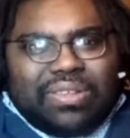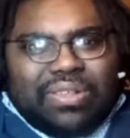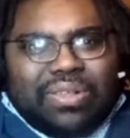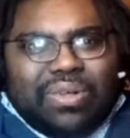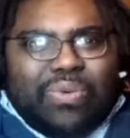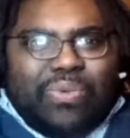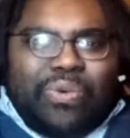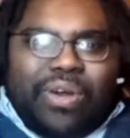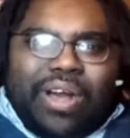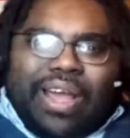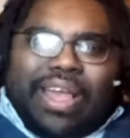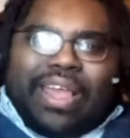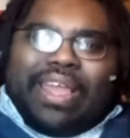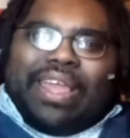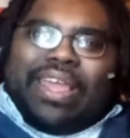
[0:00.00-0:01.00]

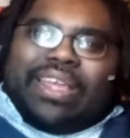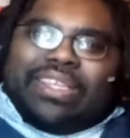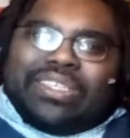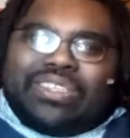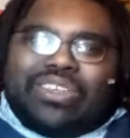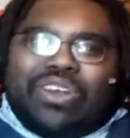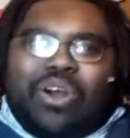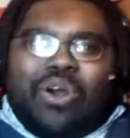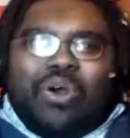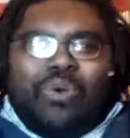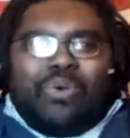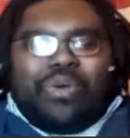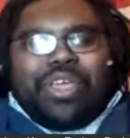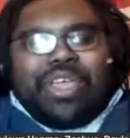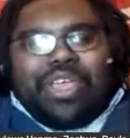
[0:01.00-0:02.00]
What is
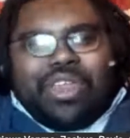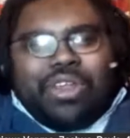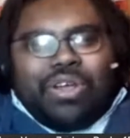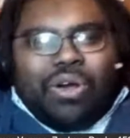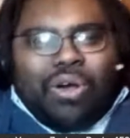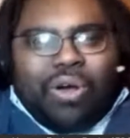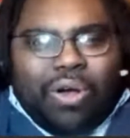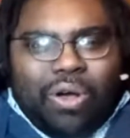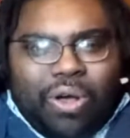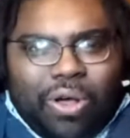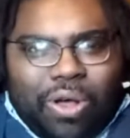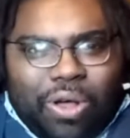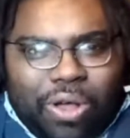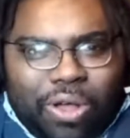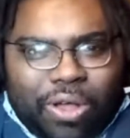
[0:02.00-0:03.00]
going
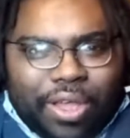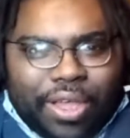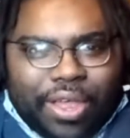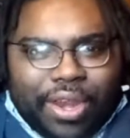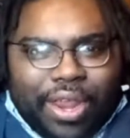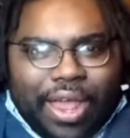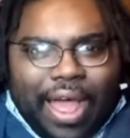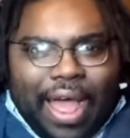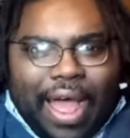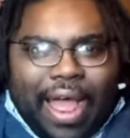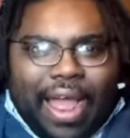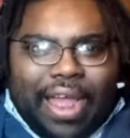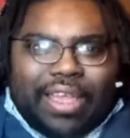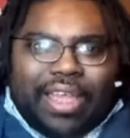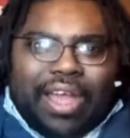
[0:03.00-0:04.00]
on?
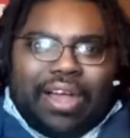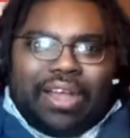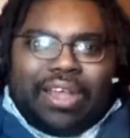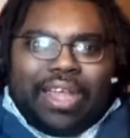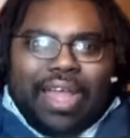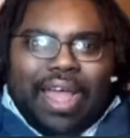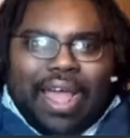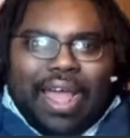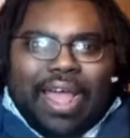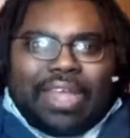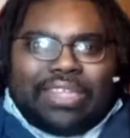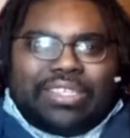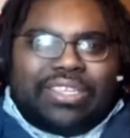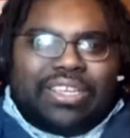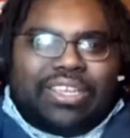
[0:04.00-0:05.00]
How y'all
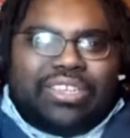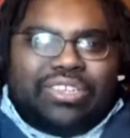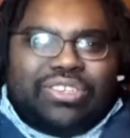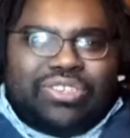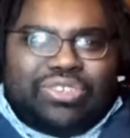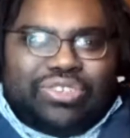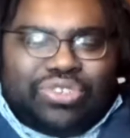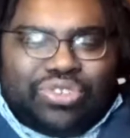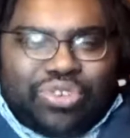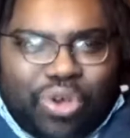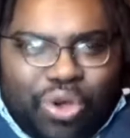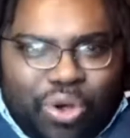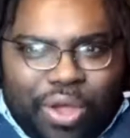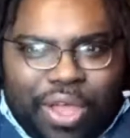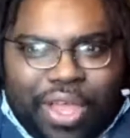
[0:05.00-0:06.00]
guys
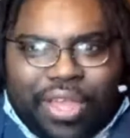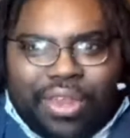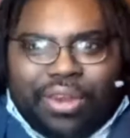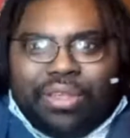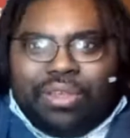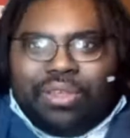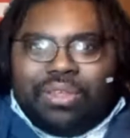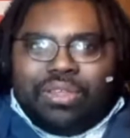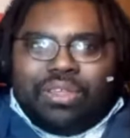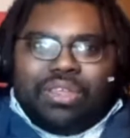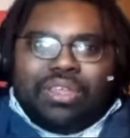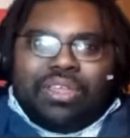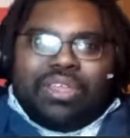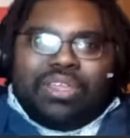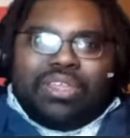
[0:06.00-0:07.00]
doing?
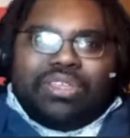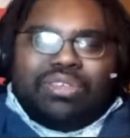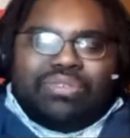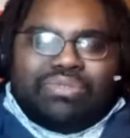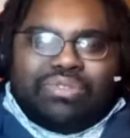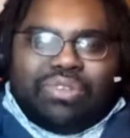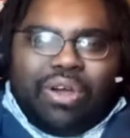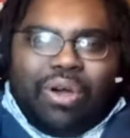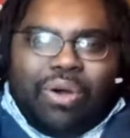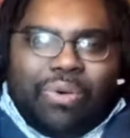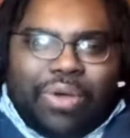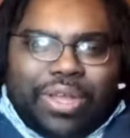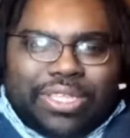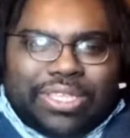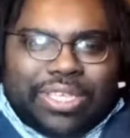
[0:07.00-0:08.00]
You know
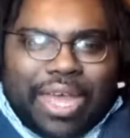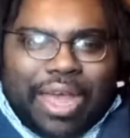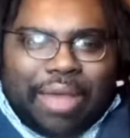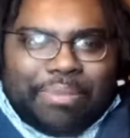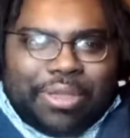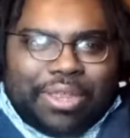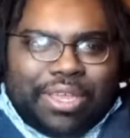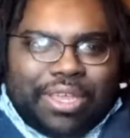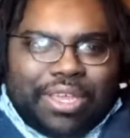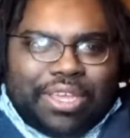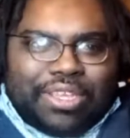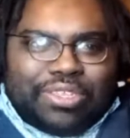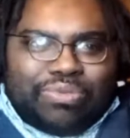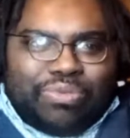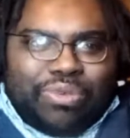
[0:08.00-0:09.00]
what time it
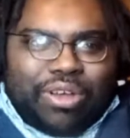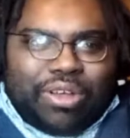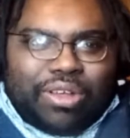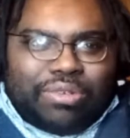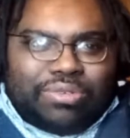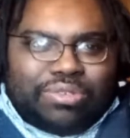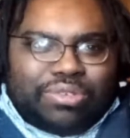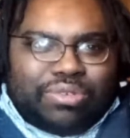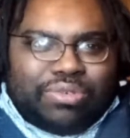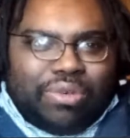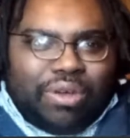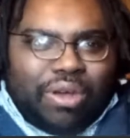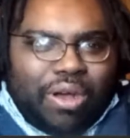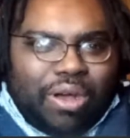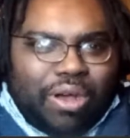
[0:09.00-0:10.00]
is. Welcome to
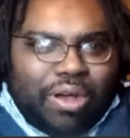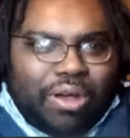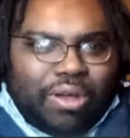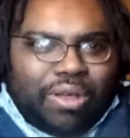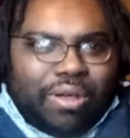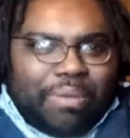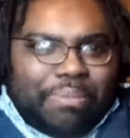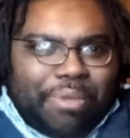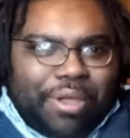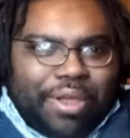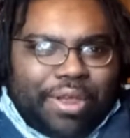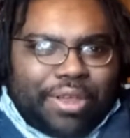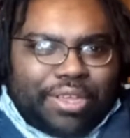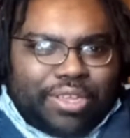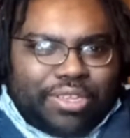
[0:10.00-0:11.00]
All
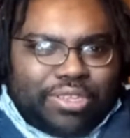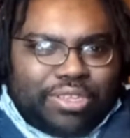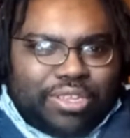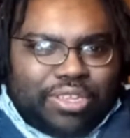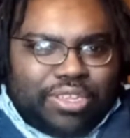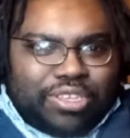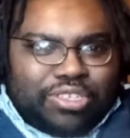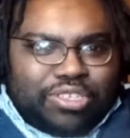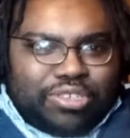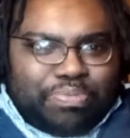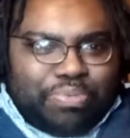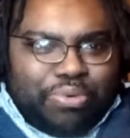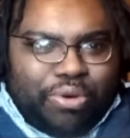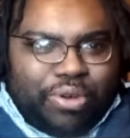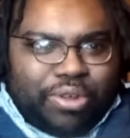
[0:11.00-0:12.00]
American
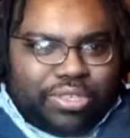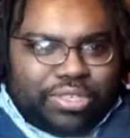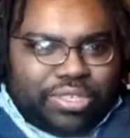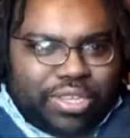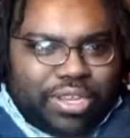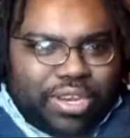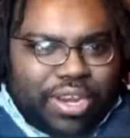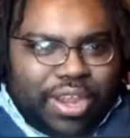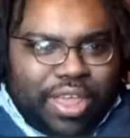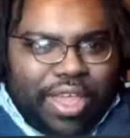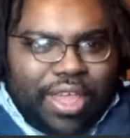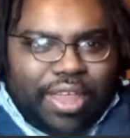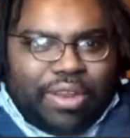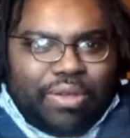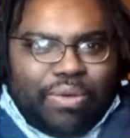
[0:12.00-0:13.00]
Sports
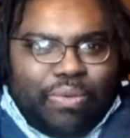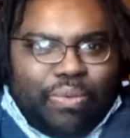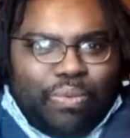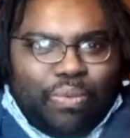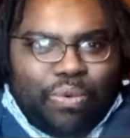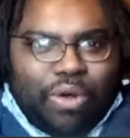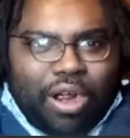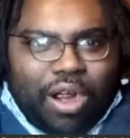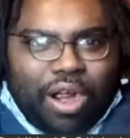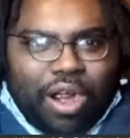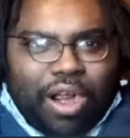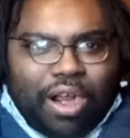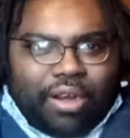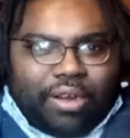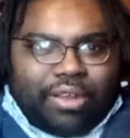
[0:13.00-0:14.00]

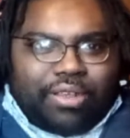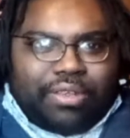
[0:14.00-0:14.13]
Network.